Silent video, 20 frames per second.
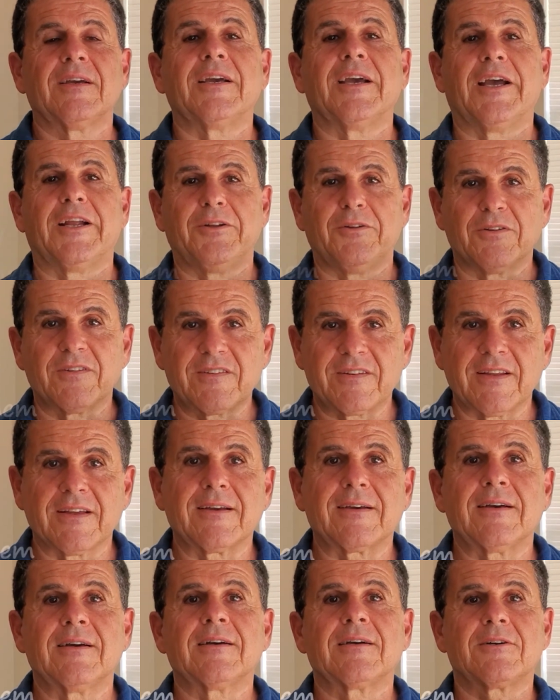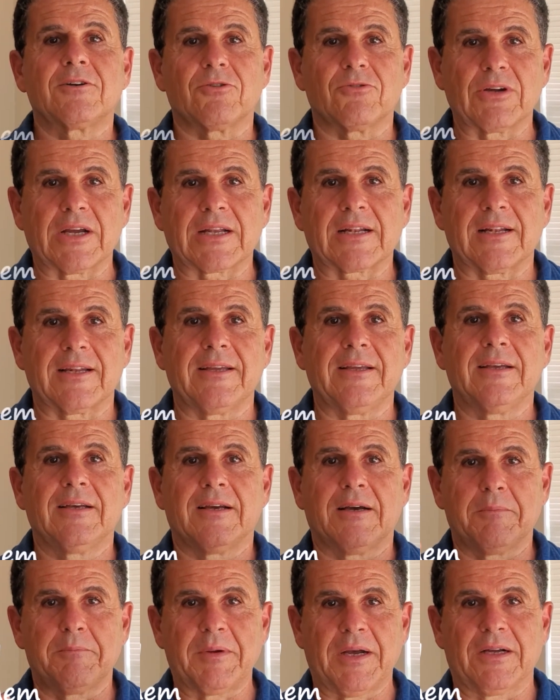and you think correctly
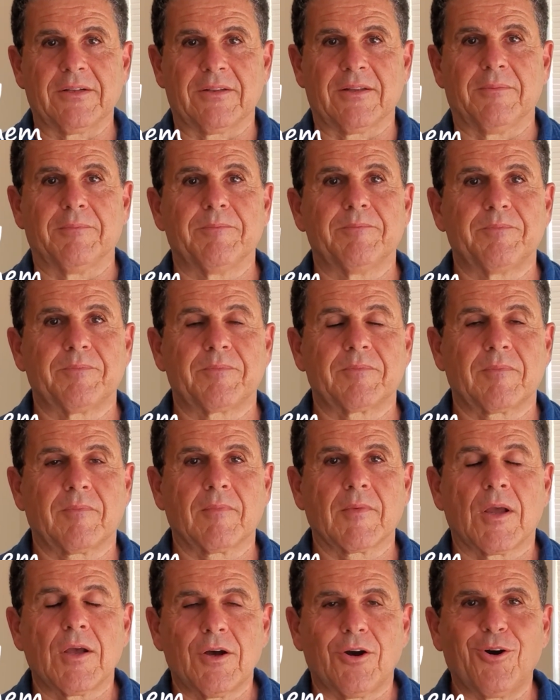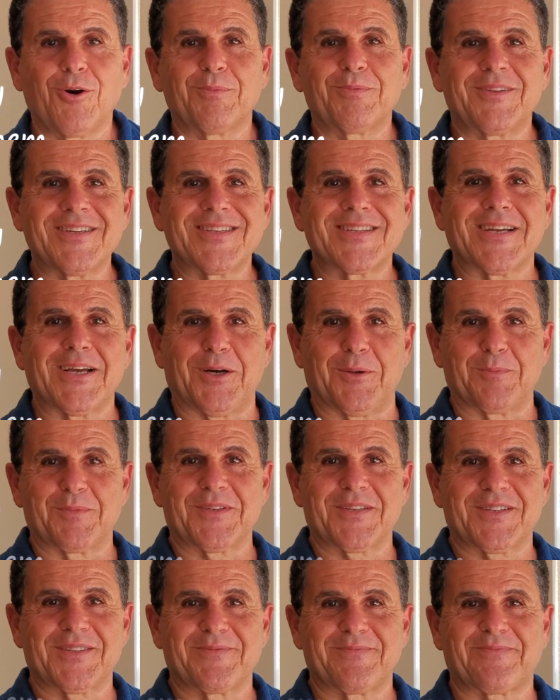about them. Hope this
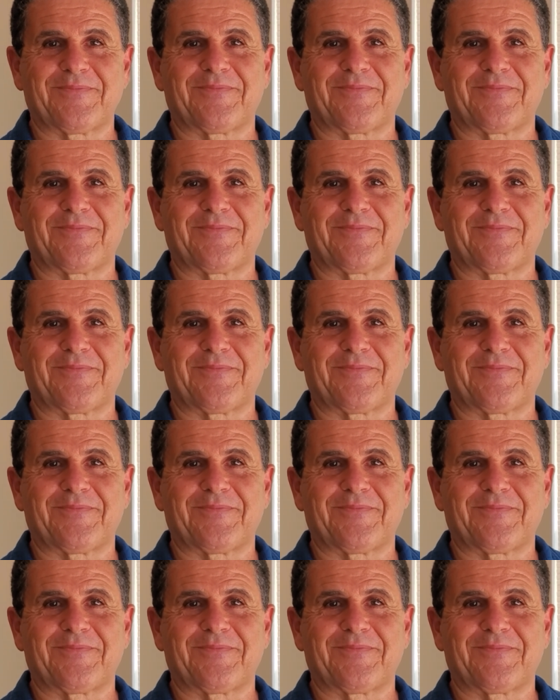helps.